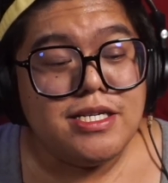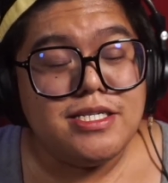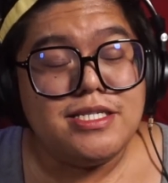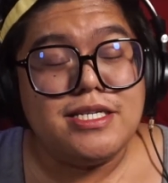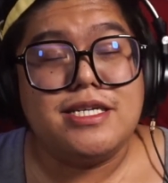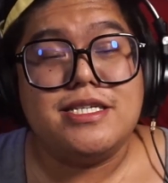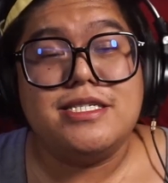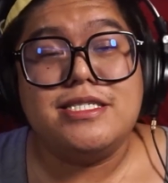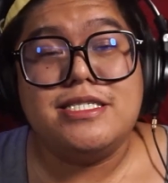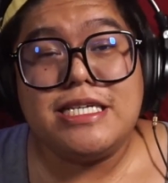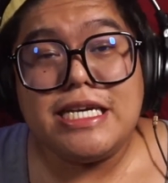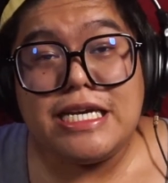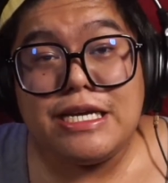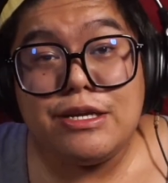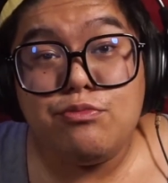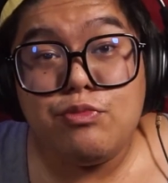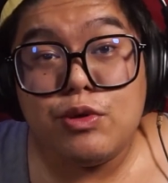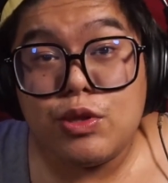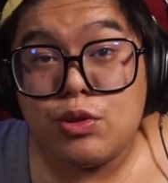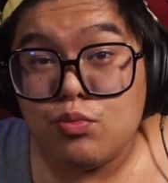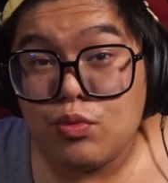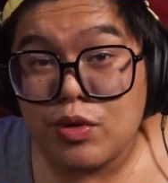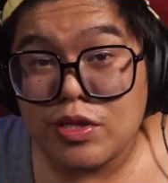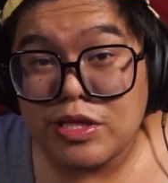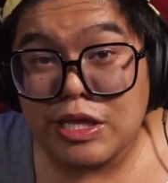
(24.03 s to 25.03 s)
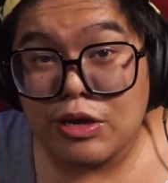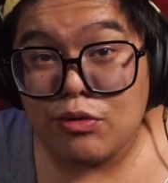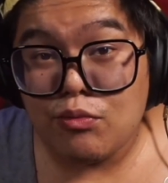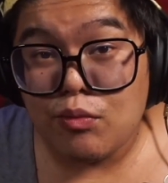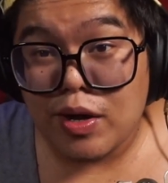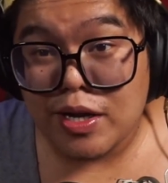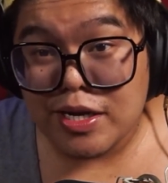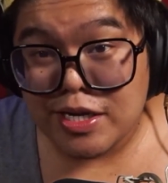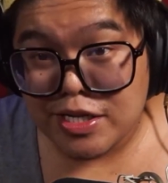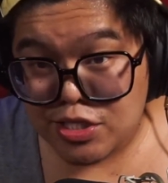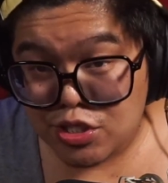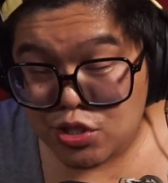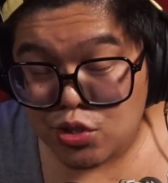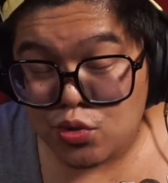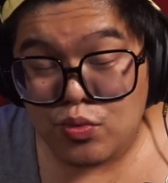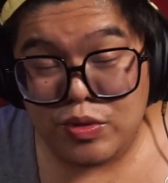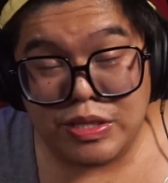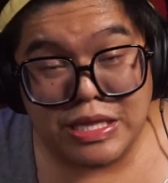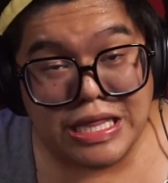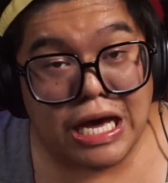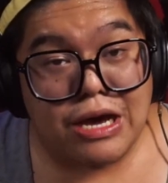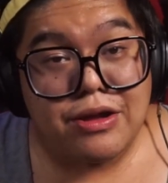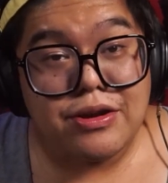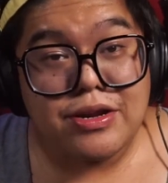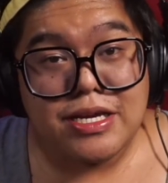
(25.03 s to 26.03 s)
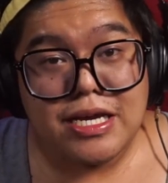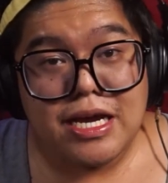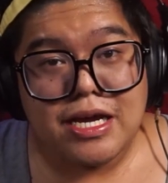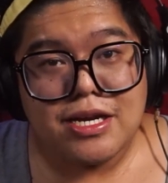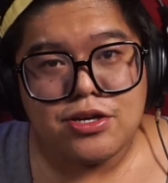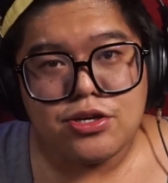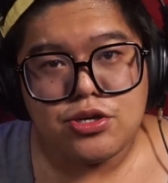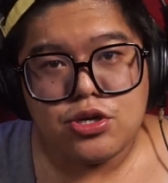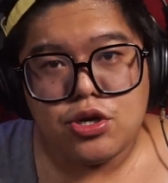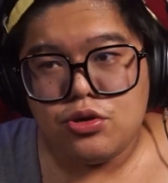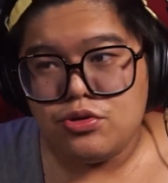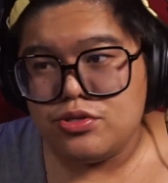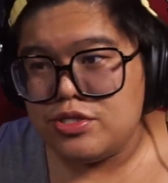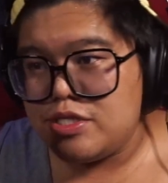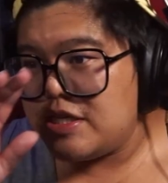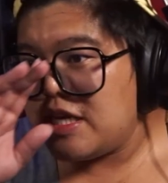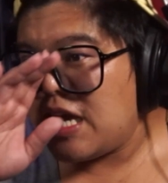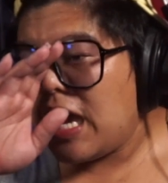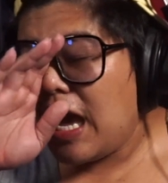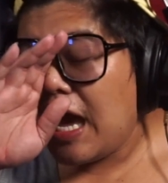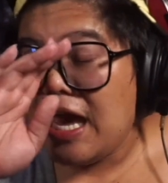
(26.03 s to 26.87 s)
succeed with what they want to do without Ayanokoji?